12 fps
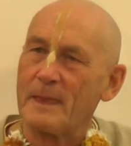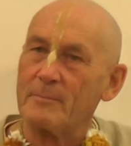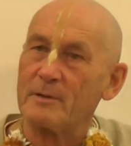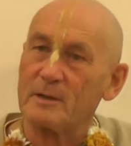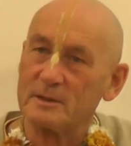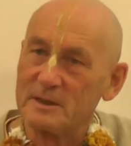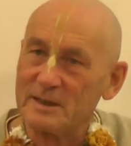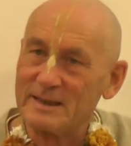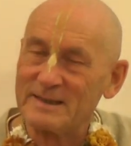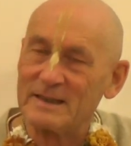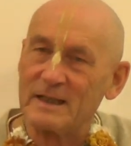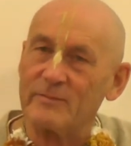Because
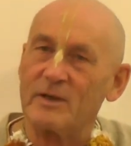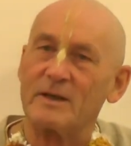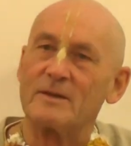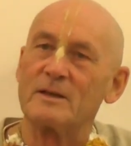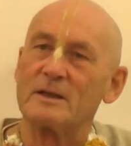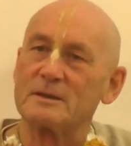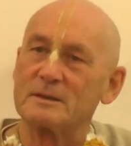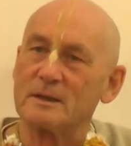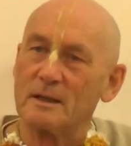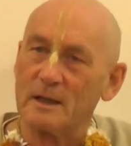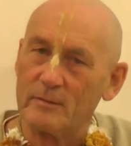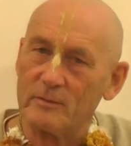he's giving this
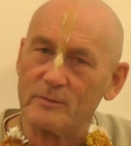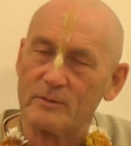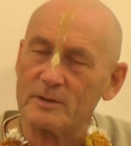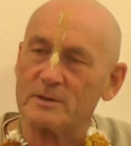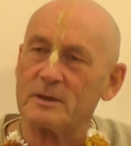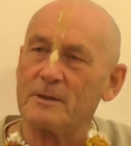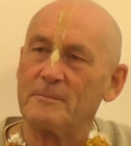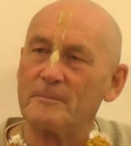love of Krishna.